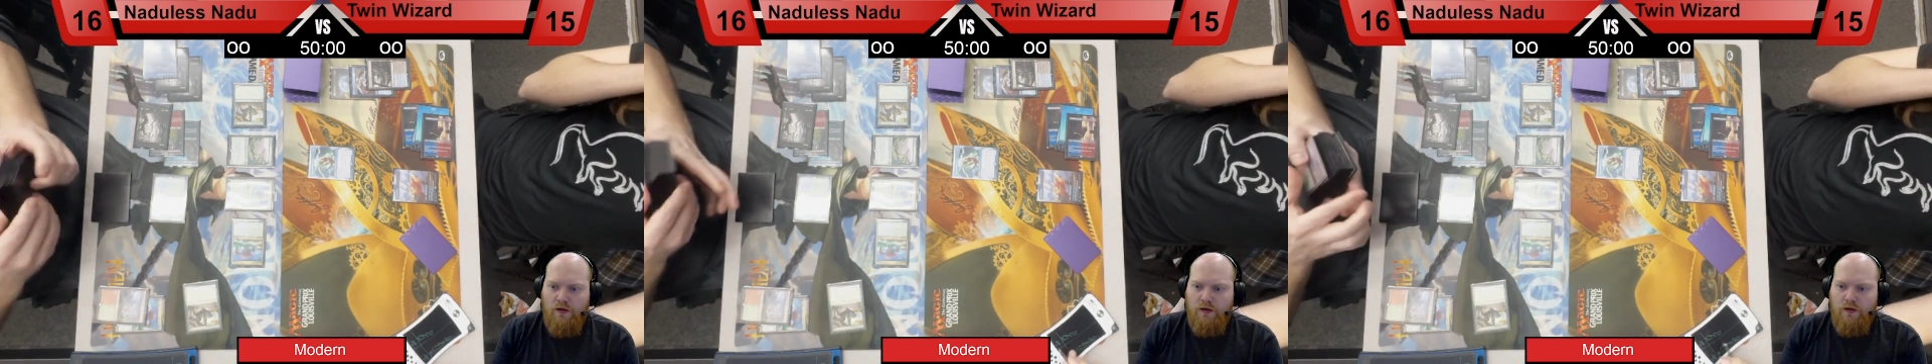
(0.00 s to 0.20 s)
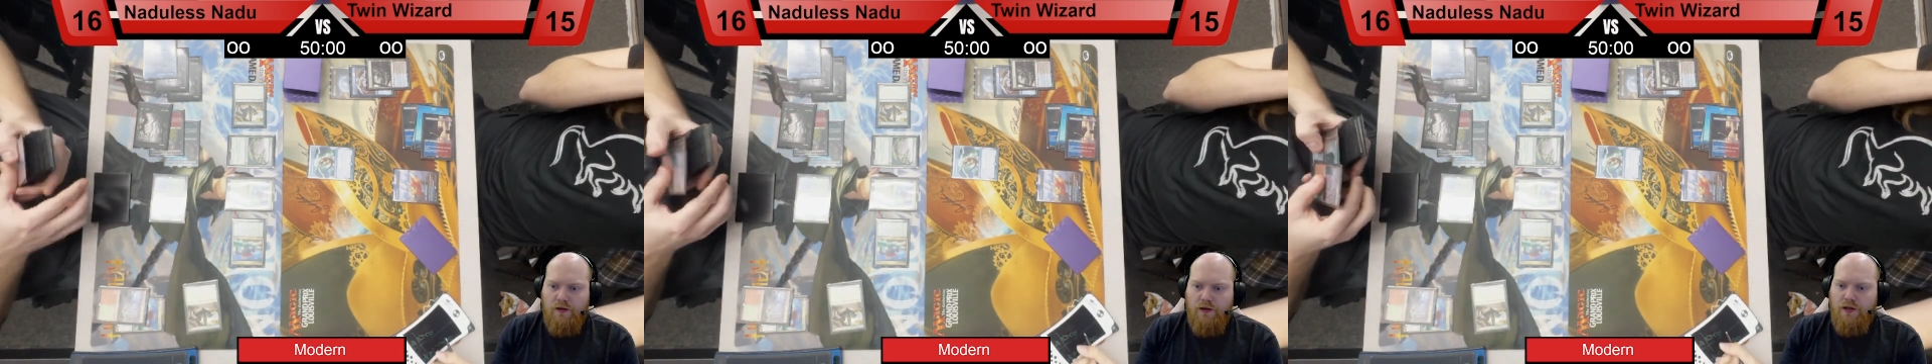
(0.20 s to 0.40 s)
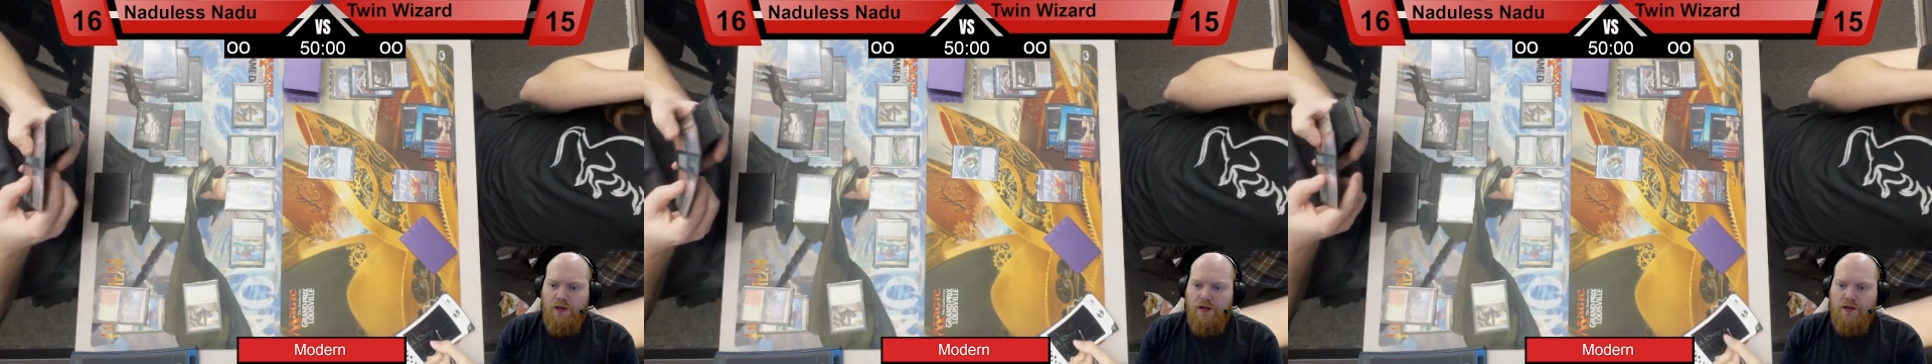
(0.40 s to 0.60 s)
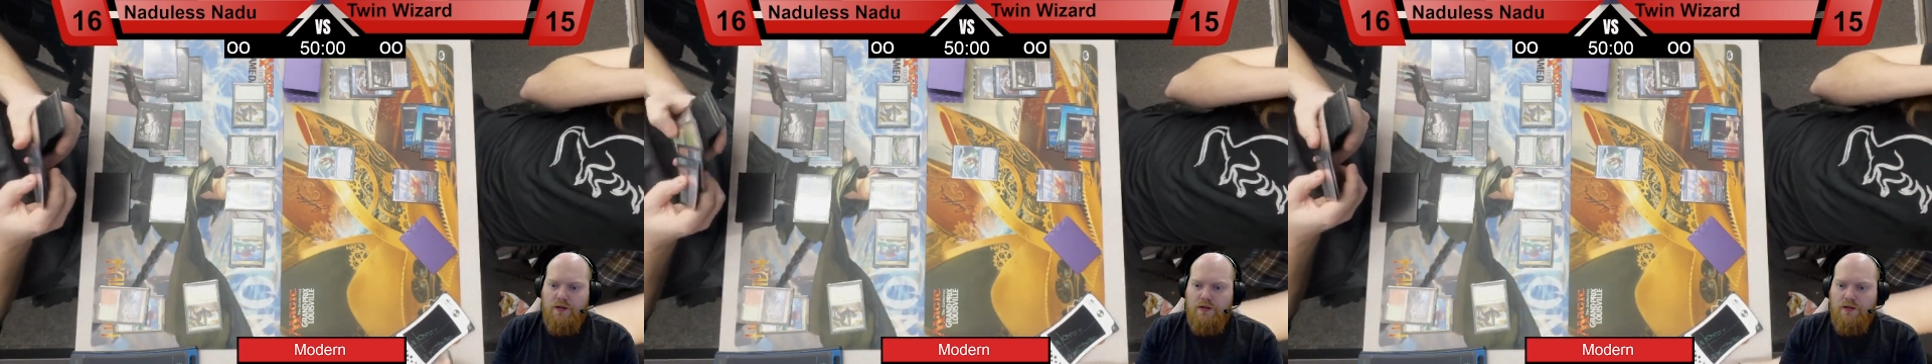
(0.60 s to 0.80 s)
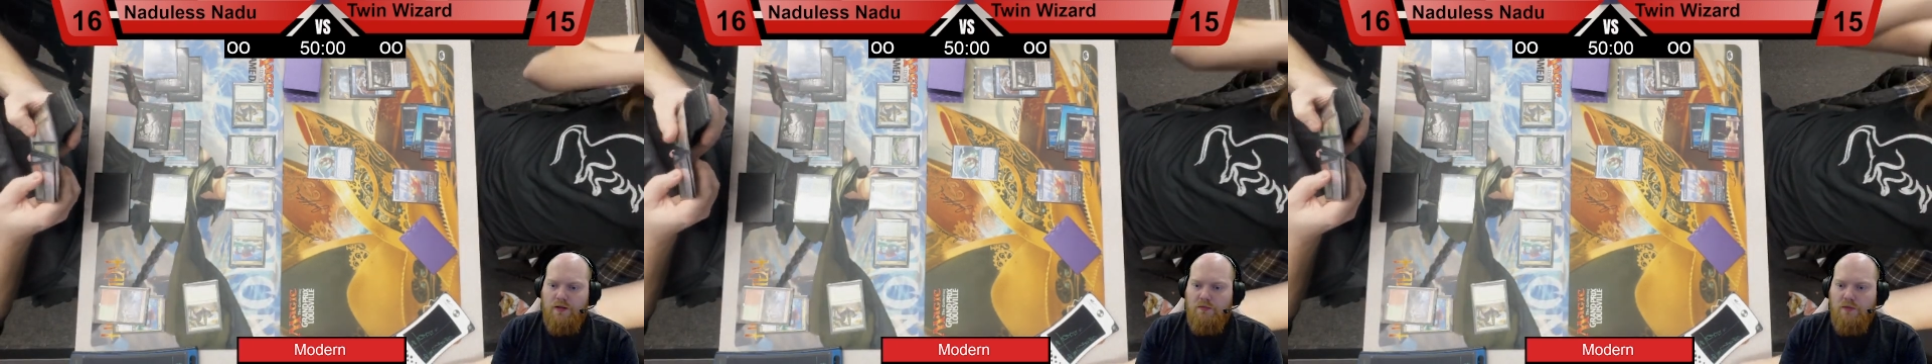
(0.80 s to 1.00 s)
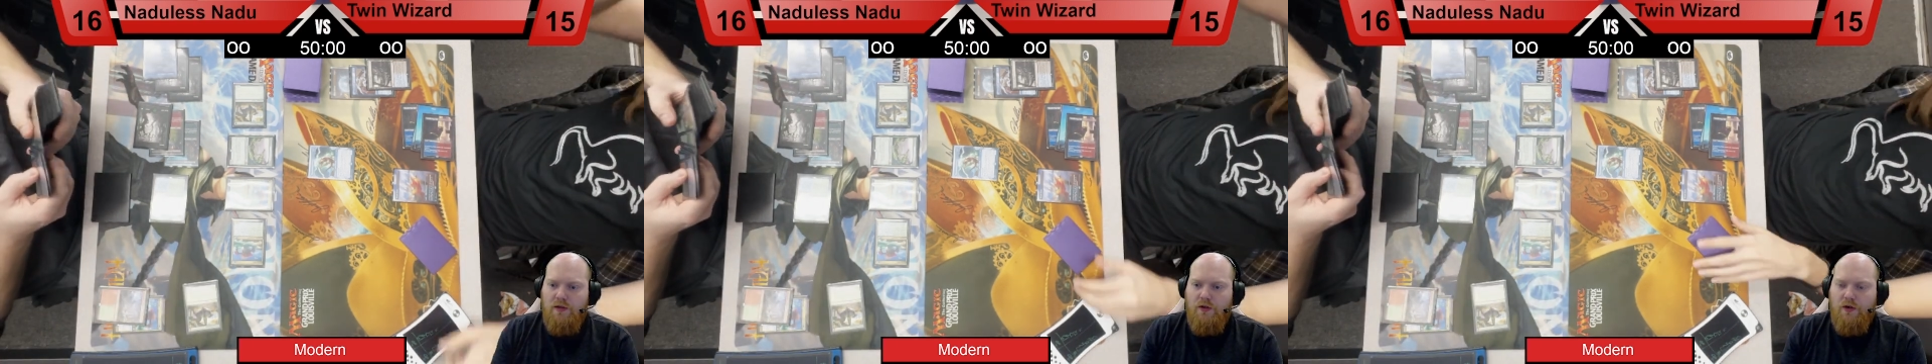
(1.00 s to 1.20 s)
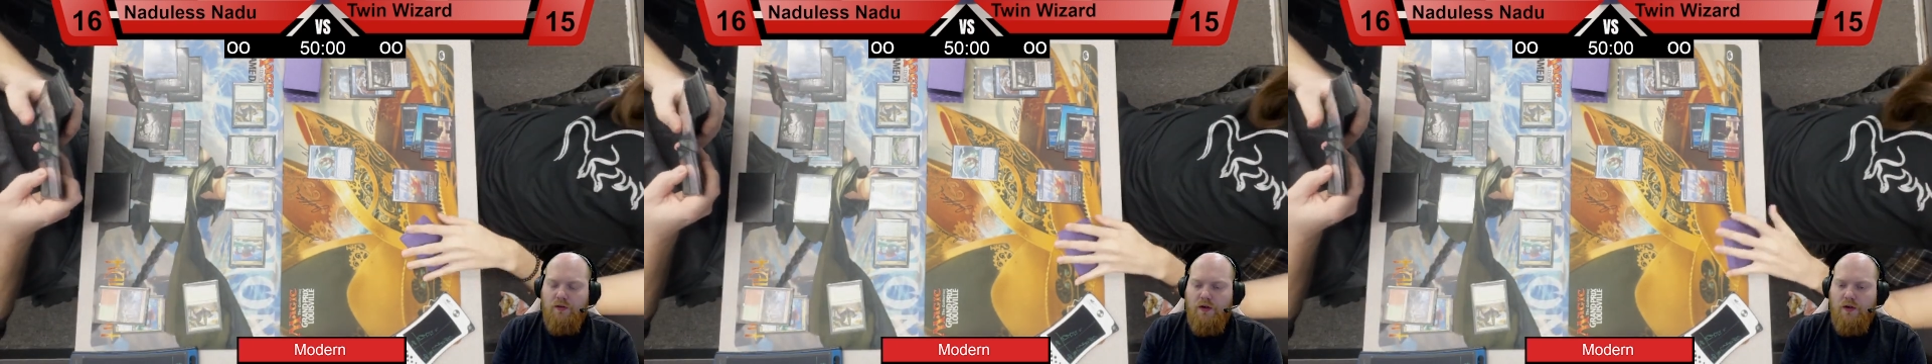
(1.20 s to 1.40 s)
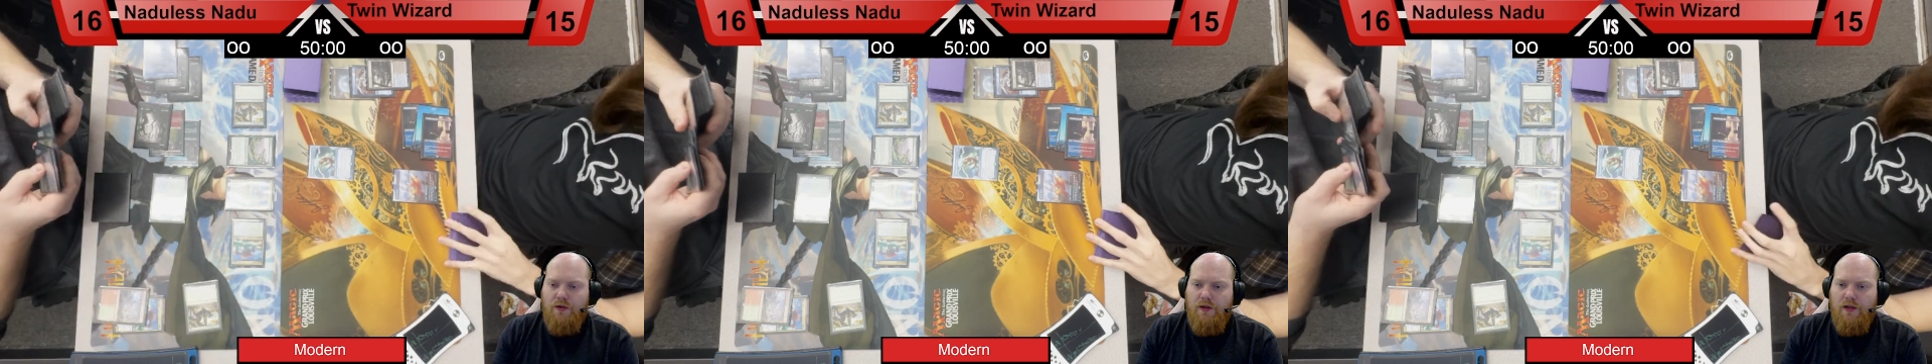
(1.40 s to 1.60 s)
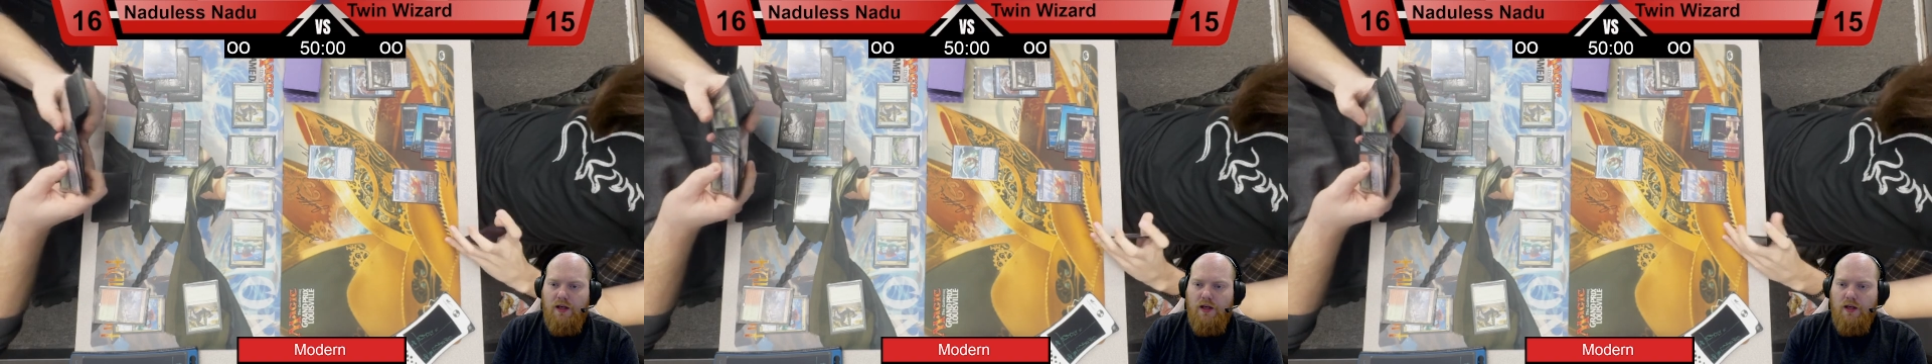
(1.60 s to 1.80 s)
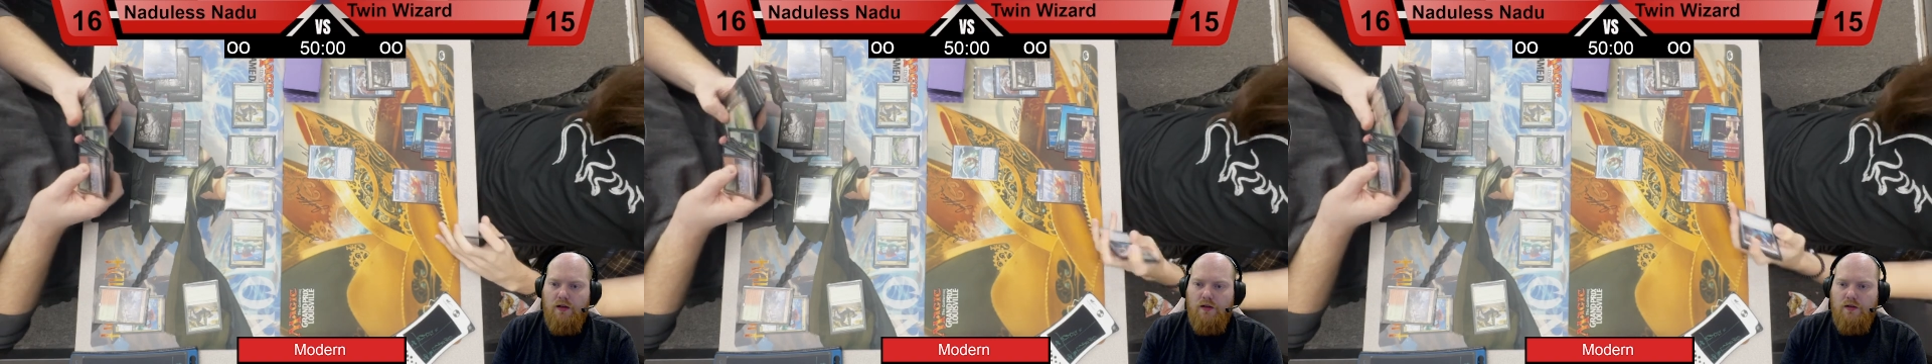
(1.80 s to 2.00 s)
because I mean, they don't have another
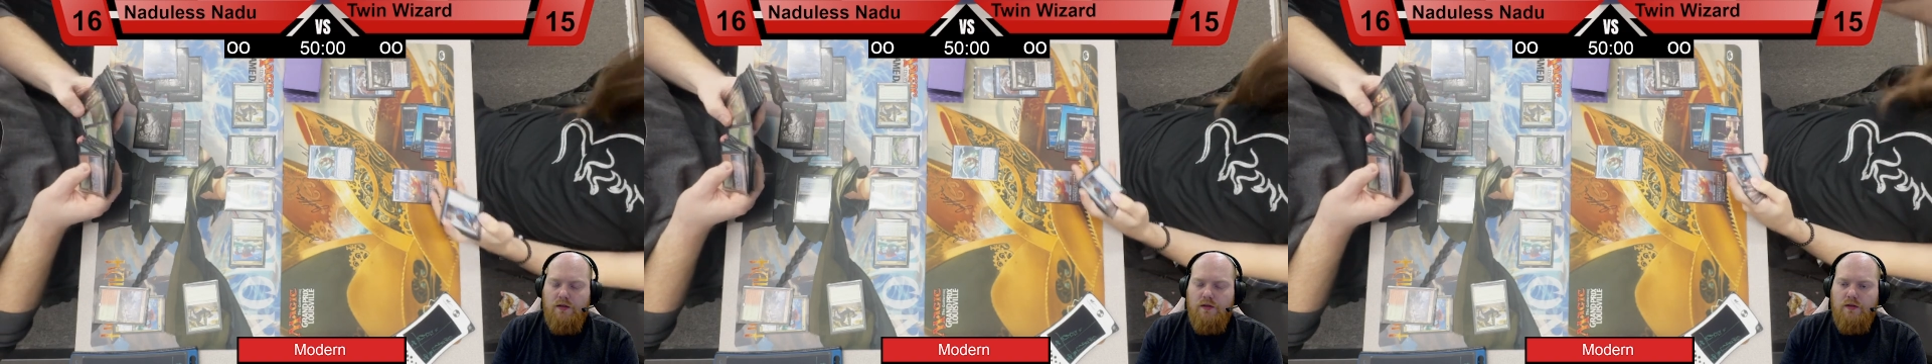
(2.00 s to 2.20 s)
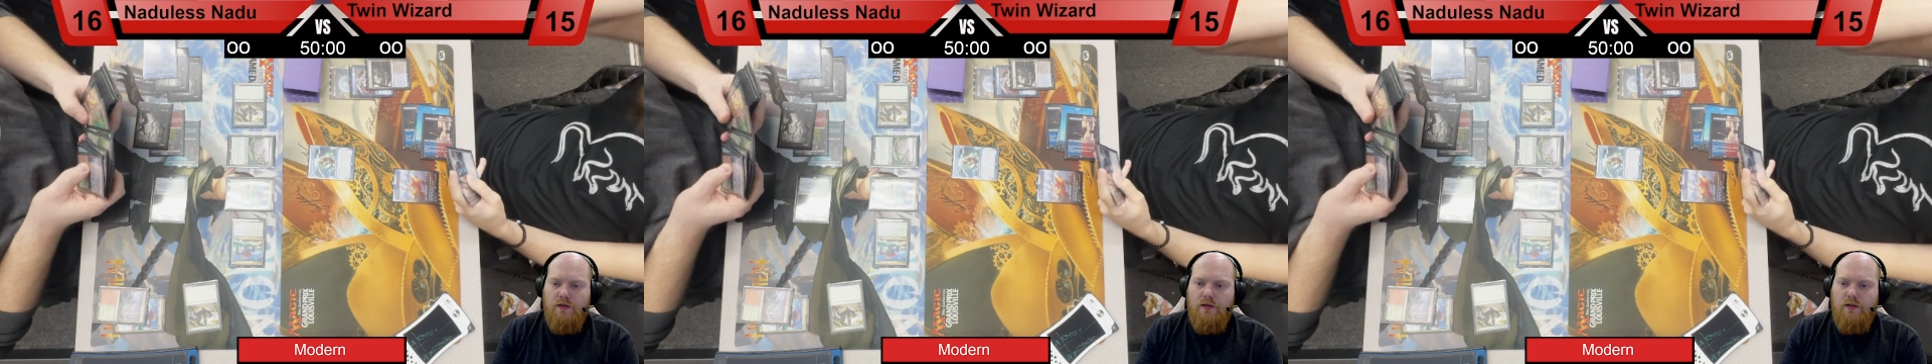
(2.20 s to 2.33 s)
land